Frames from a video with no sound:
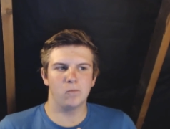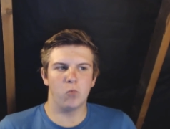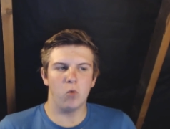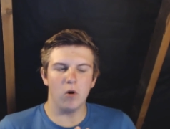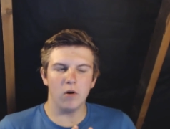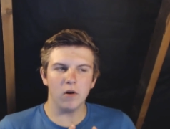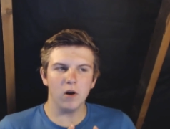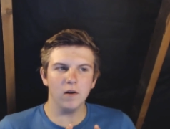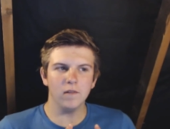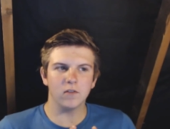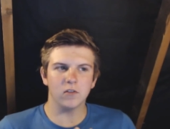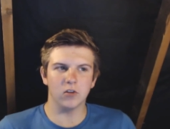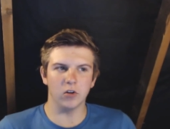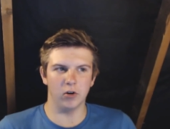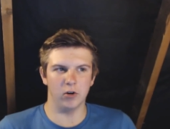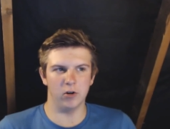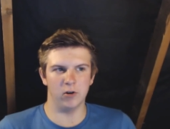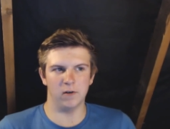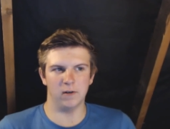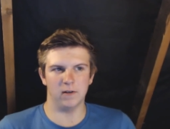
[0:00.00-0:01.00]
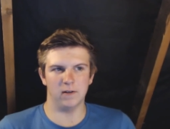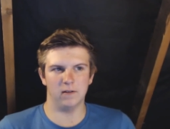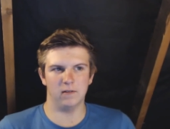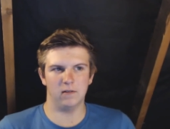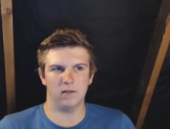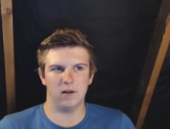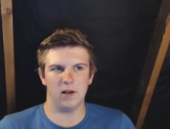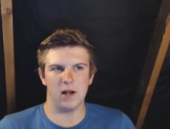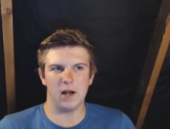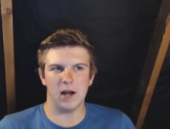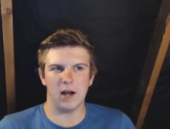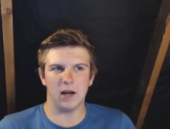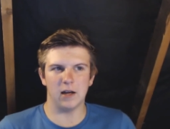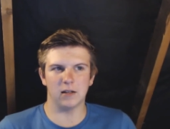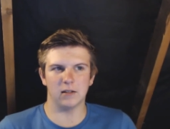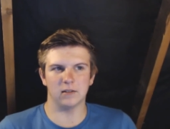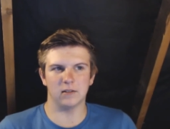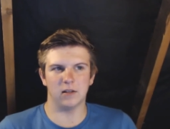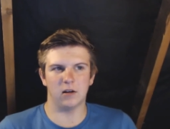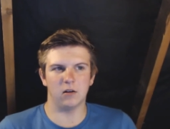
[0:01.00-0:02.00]
what I've done,
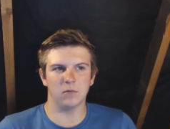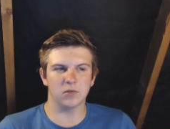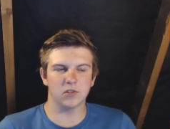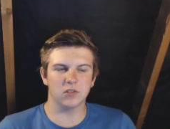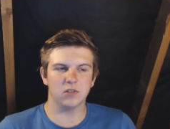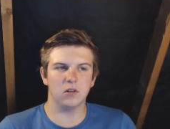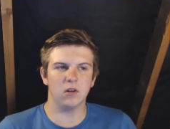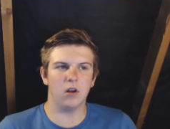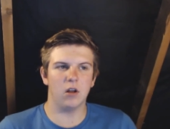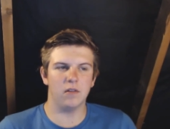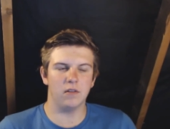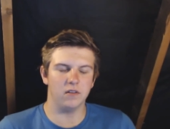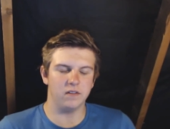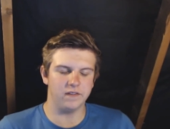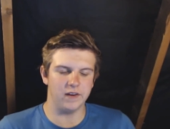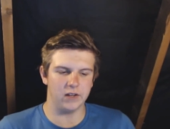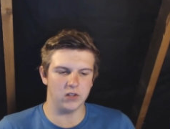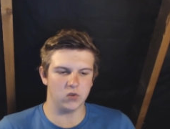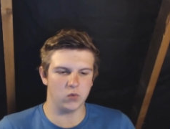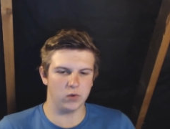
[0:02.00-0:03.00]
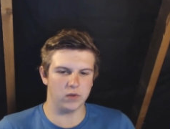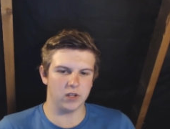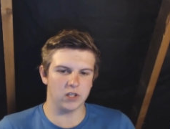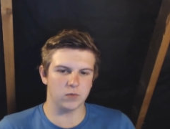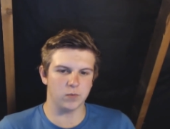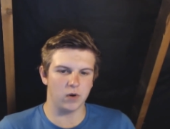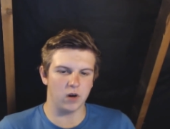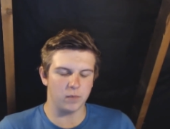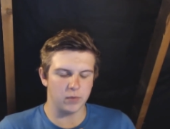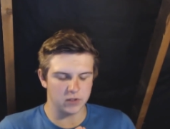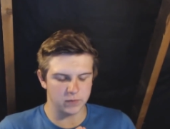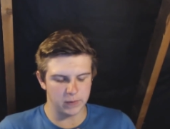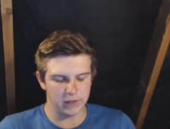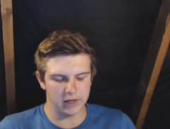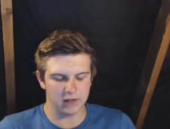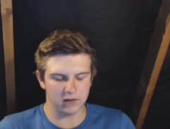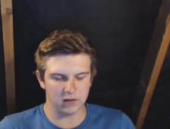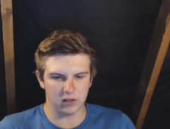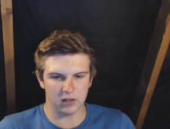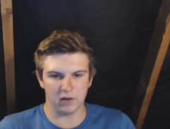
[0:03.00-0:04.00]
and I'm still on the fence with this, but I've been
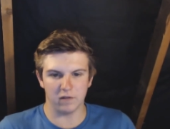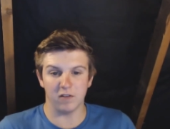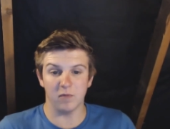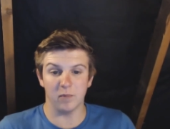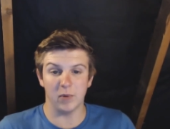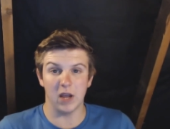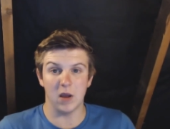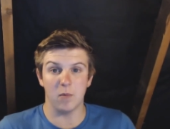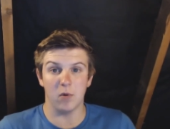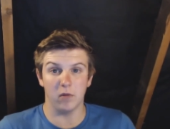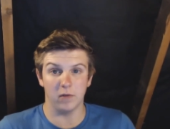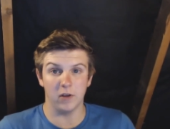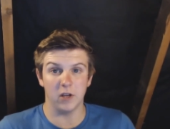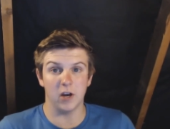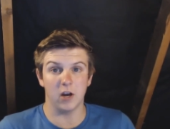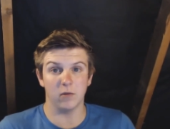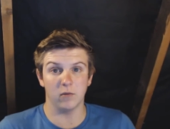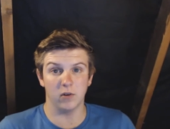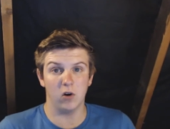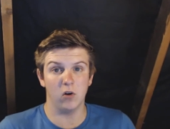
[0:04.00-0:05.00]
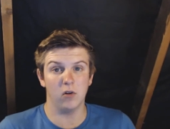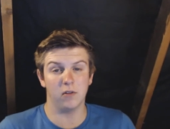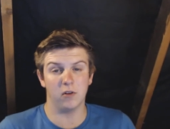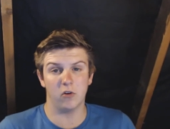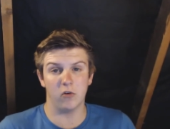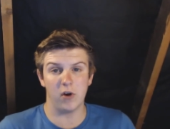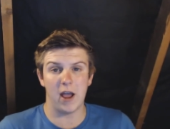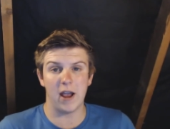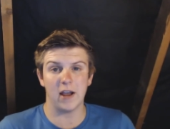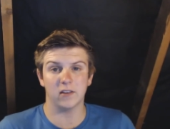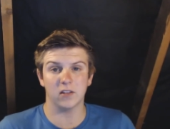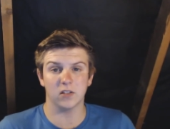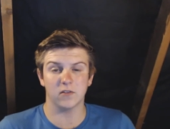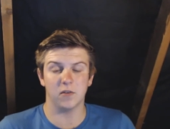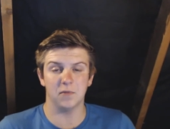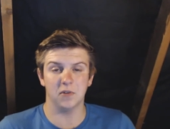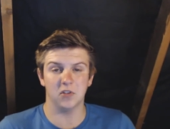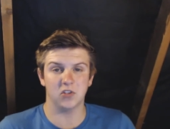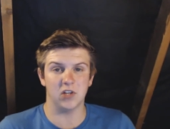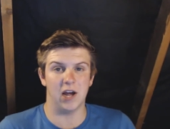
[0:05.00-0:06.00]
speaking to different people, you know, creators
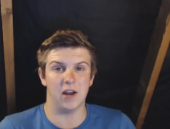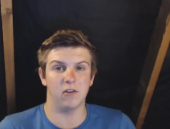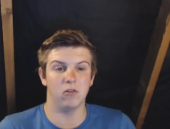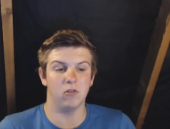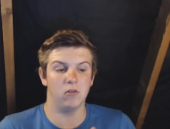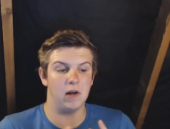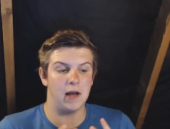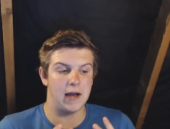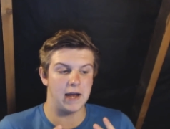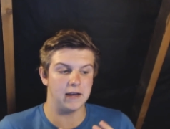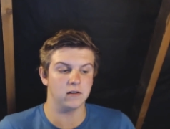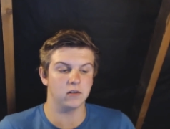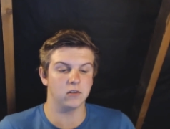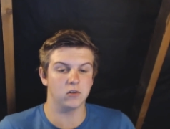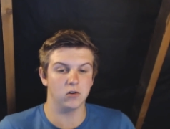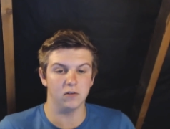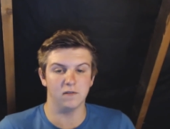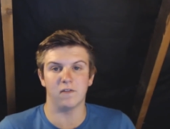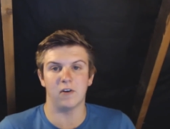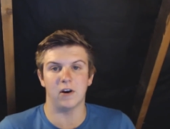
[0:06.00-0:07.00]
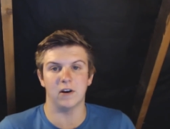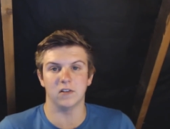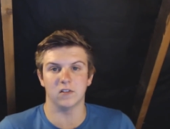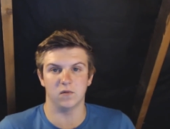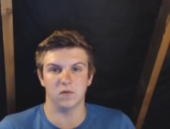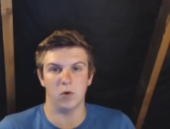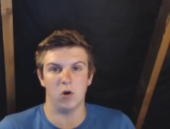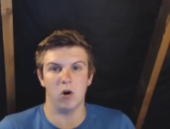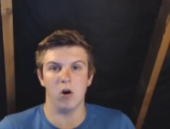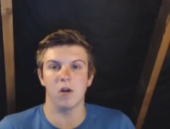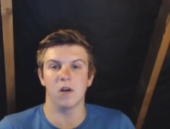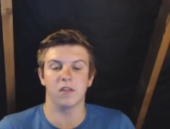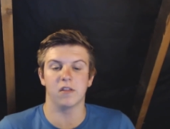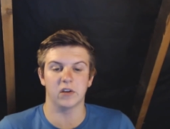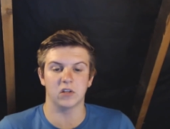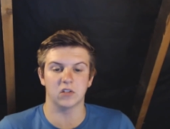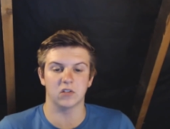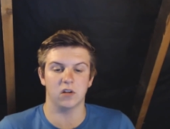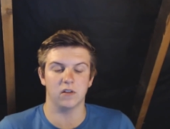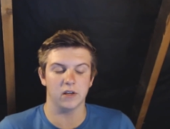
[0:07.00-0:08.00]
from the channel and good friends of mine and
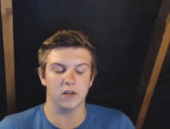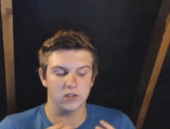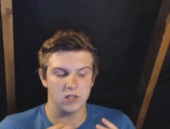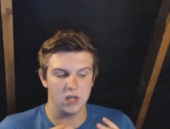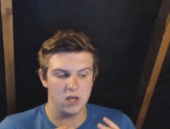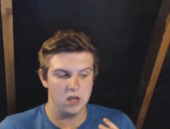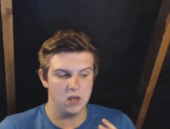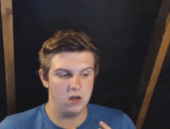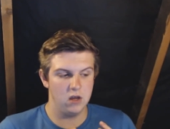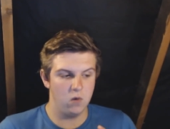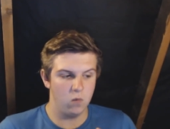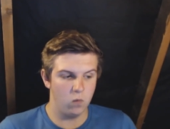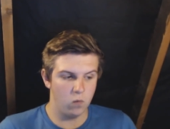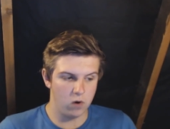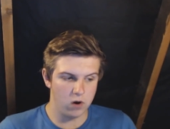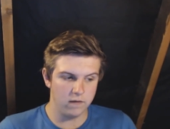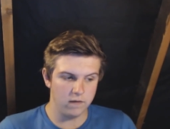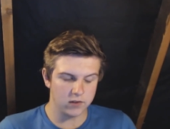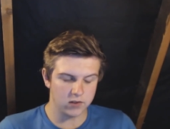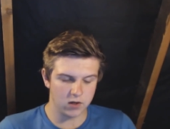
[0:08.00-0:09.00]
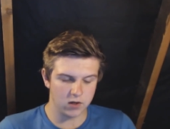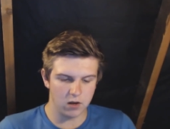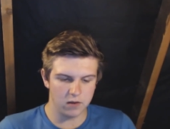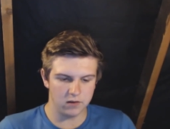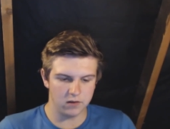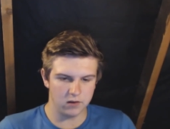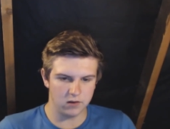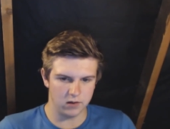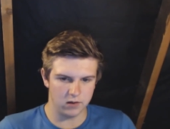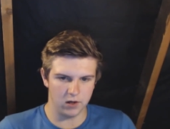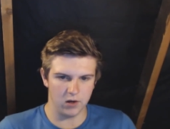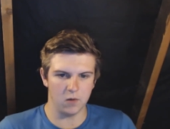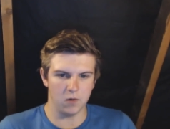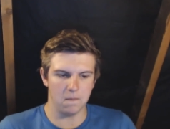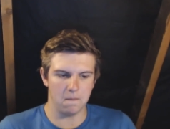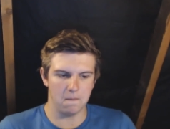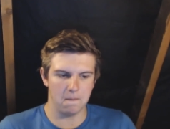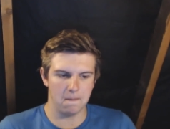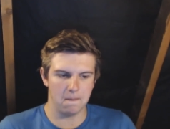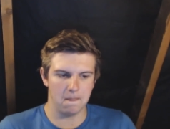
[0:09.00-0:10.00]
things like this. What I've decided to
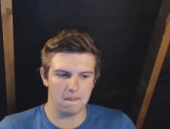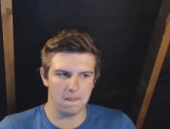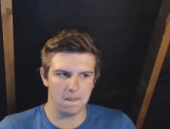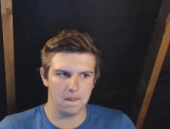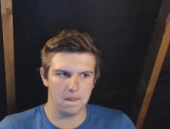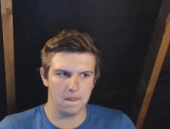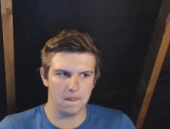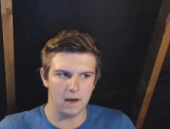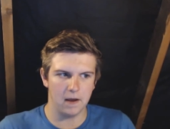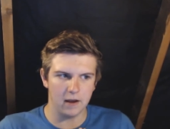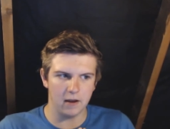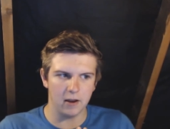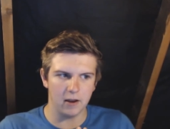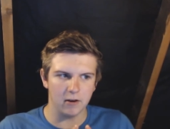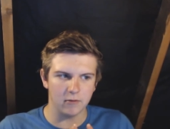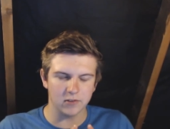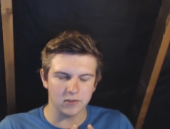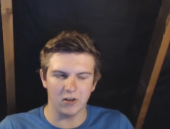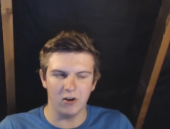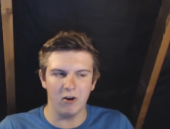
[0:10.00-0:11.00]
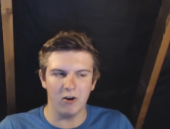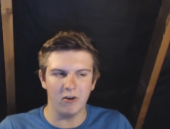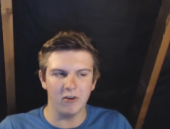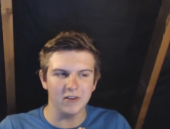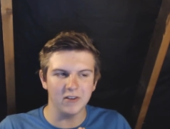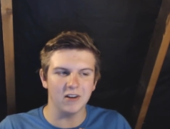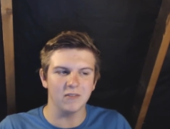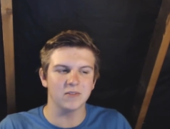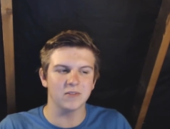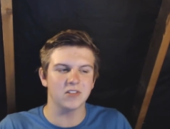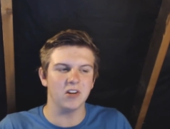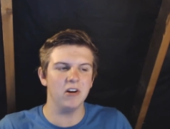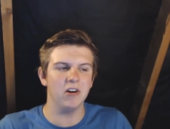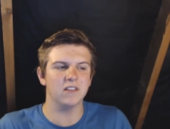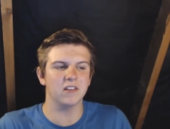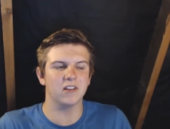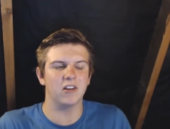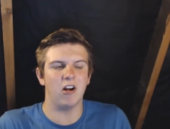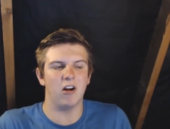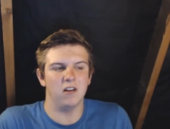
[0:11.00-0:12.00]
do, and I'm
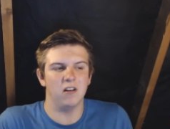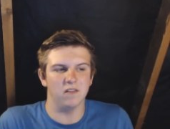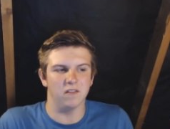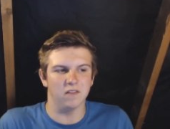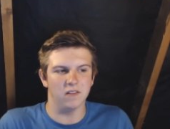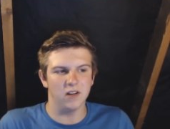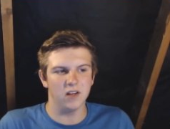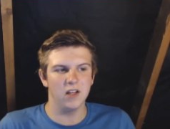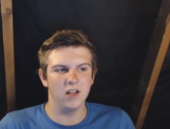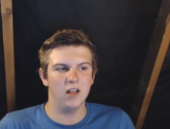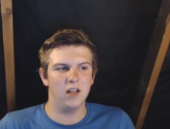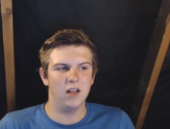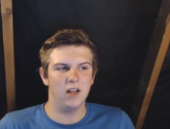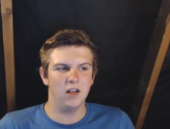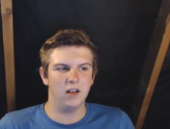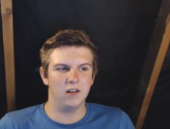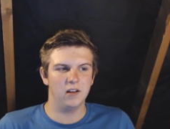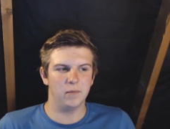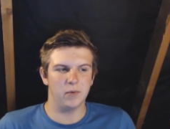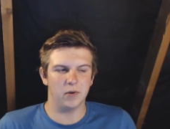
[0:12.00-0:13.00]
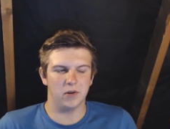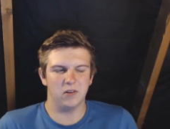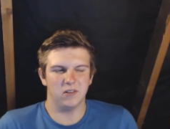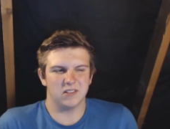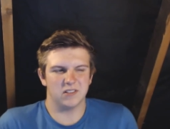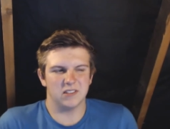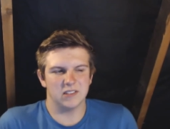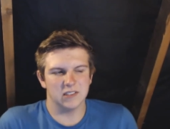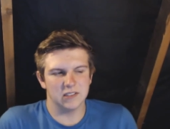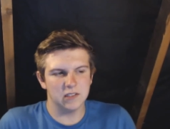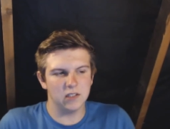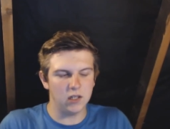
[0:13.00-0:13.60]
sorry to kind of, because